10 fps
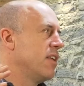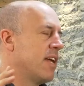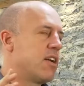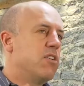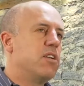In
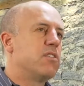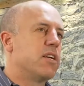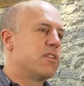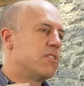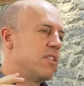that
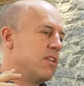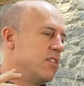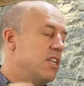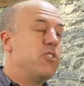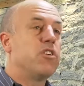context, the
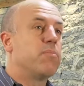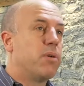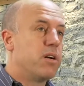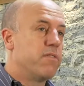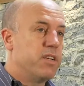teaching
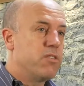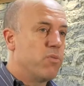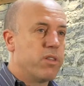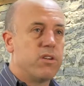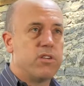part of it,
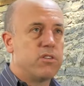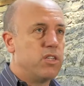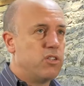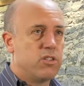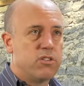whether you're
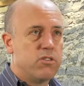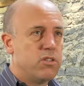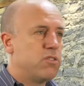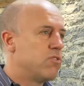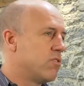teaching
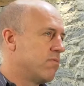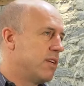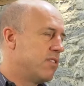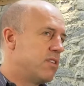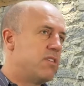students or
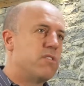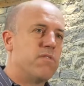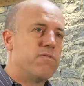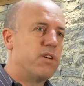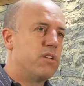residents
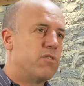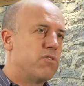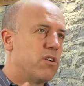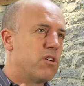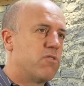and
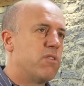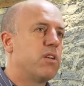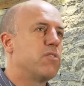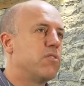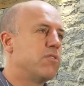fellows, are
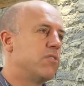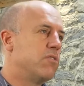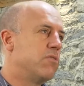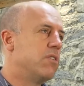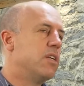critical
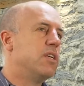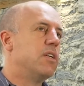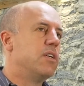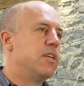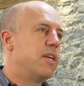to
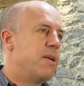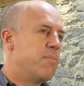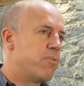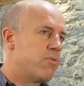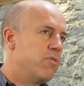
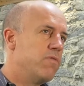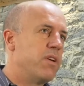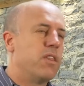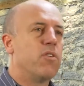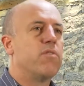
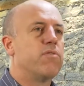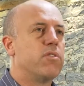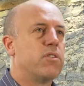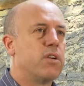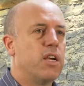improving the
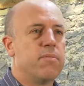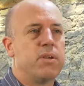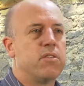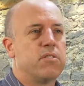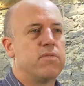overall care
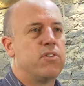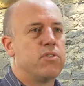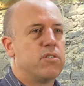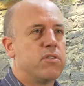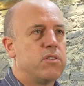because if
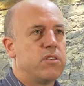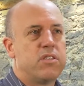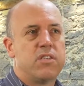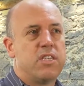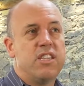you're
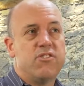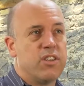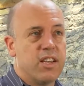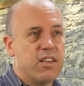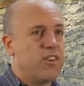
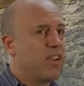teaching it, you